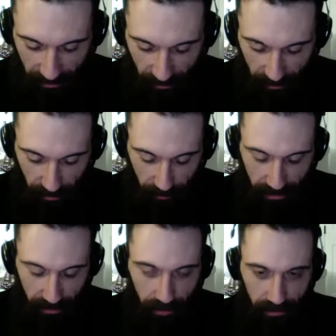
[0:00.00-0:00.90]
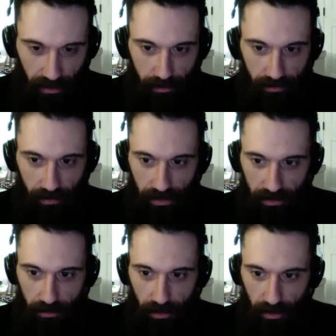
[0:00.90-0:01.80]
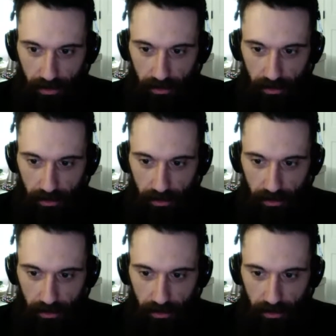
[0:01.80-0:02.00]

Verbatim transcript: Well, no, my internet's got to be fine, so I'm talking to you.